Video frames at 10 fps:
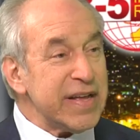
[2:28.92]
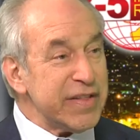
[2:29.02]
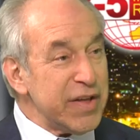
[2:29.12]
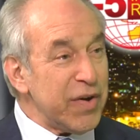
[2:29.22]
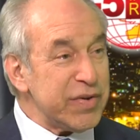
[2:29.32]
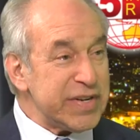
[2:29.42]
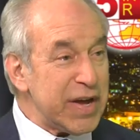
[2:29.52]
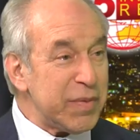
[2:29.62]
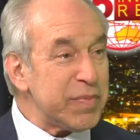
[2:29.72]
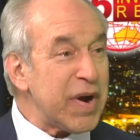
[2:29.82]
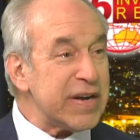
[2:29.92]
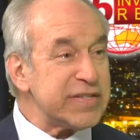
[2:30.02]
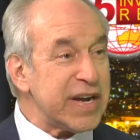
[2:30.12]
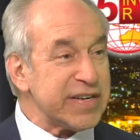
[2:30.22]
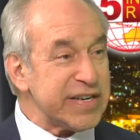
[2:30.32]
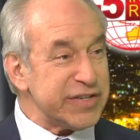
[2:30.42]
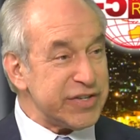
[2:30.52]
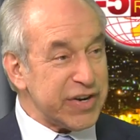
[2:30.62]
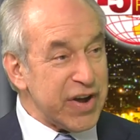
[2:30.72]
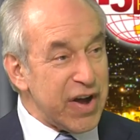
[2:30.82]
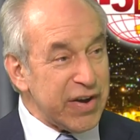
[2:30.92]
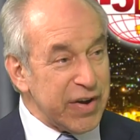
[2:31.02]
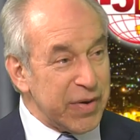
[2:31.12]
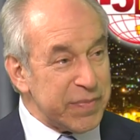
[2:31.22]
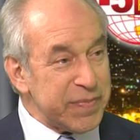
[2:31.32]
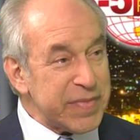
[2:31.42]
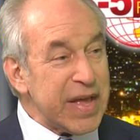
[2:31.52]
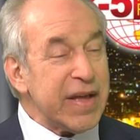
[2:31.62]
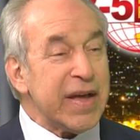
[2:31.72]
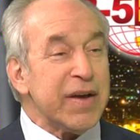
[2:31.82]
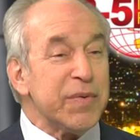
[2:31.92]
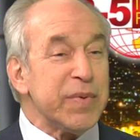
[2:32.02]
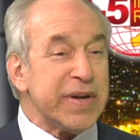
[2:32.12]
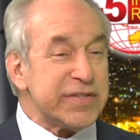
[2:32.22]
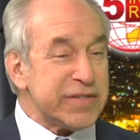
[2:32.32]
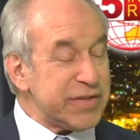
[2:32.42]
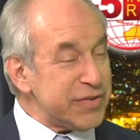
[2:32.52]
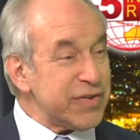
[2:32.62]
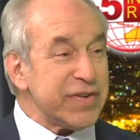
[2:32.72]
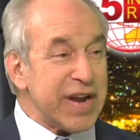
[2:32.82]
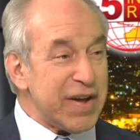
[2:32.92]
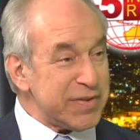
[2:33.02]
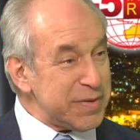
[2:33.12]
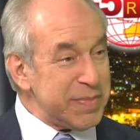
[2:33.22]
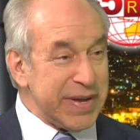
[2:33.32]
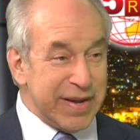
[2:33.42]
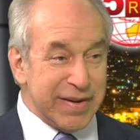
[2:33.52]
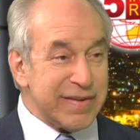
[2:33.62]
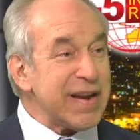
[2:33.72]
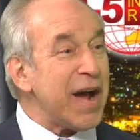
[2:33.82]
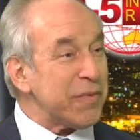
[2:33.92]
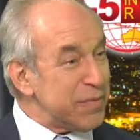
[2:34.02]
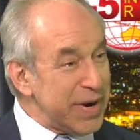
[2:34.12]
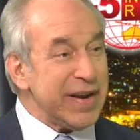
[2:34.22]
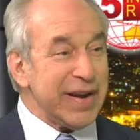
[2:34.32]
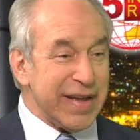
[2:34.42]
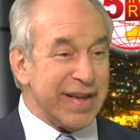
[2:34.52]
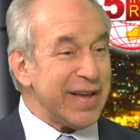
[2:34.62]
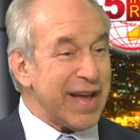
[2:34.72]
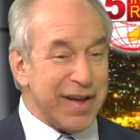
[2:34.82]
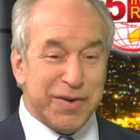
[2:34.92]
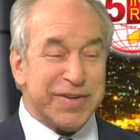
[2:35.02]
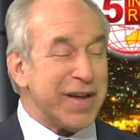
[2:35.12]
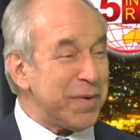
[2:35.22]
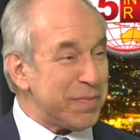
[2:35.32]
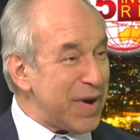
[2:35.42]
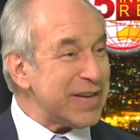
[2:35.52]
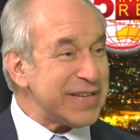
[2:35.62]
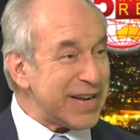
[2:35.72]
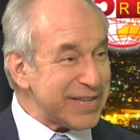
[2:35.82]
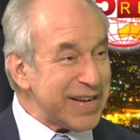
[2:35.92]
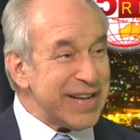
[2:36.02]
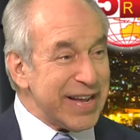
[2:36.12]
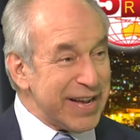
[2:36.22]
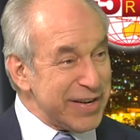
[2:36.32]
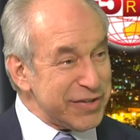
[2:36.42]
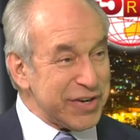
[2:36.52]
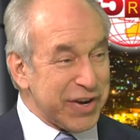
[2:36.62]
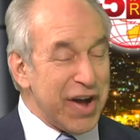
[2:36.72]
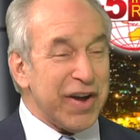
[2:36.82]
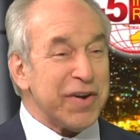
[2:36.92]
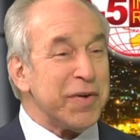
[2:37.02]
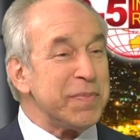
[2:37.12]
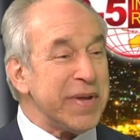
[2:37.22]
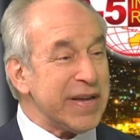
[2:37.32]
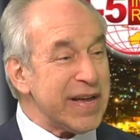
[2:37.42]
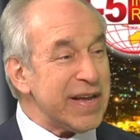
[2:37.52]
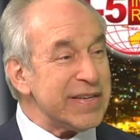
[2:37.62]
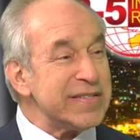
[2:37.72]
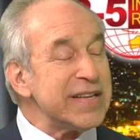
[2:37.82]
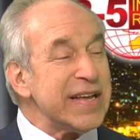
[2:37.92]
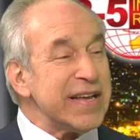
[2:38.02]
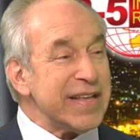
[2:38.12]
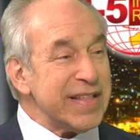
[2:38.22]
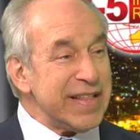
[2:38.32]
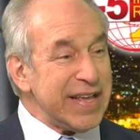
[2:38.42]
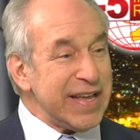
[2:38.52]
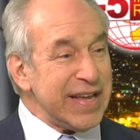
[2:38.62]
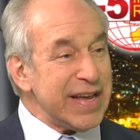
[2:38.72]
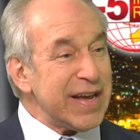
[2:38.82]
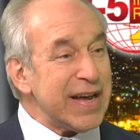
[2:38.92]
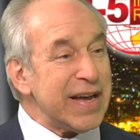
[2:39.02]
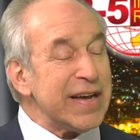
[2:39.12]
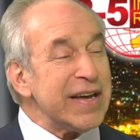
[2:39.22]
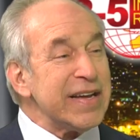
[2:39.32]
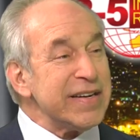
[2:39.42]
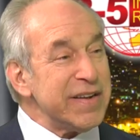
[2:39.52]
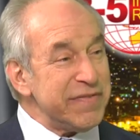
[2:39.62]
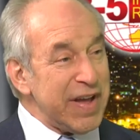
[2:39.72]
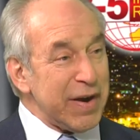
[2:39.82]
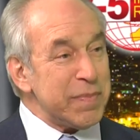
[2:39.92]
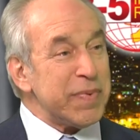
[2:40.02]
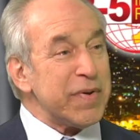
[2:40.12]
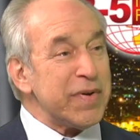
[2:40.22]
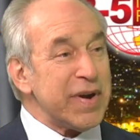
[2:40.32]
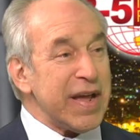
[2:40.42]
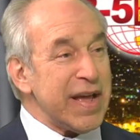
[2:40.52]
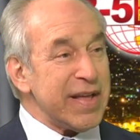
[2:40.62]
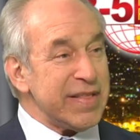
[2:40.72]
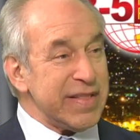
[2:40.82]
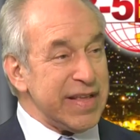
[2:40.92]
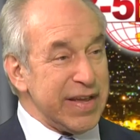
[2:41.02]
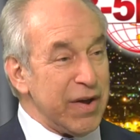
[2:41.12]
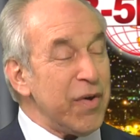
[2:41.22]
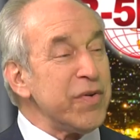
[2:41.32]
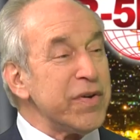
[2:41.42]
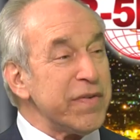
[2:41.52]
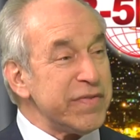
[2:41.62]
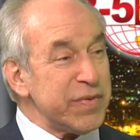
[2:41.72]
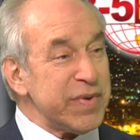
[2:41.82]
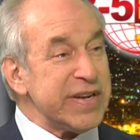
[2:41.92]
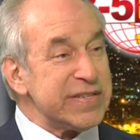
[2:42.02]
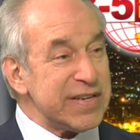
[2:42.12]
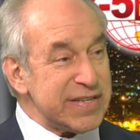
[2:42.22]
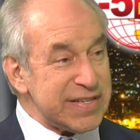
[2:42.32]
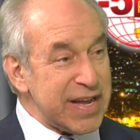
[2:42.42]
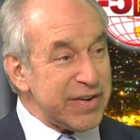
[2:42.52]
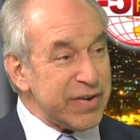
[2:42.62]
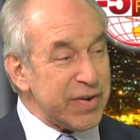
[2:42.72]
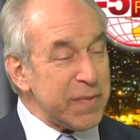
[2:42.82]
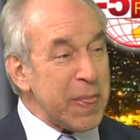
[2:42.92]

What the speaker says: the hotel project in Chicago, which turned out to be not really a hotel project in Chicago because the developer and the owner of the regional center